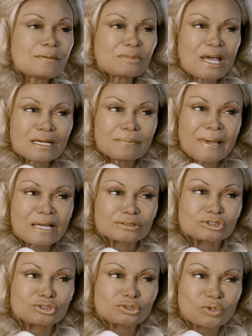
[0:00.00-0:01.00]
I'm not
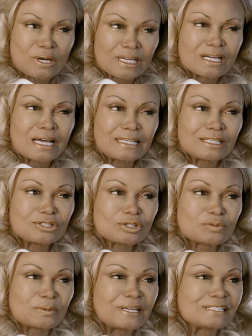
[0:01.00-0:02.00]
about shortcutting
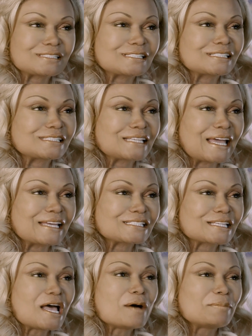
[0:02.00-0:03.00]
your way to
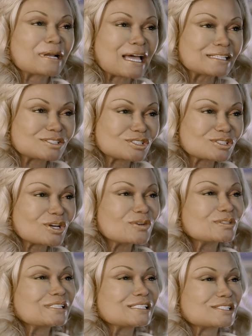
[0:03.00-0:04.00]
success, but I
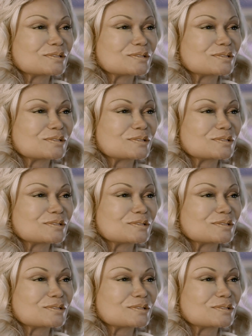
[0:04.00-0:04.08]
certainly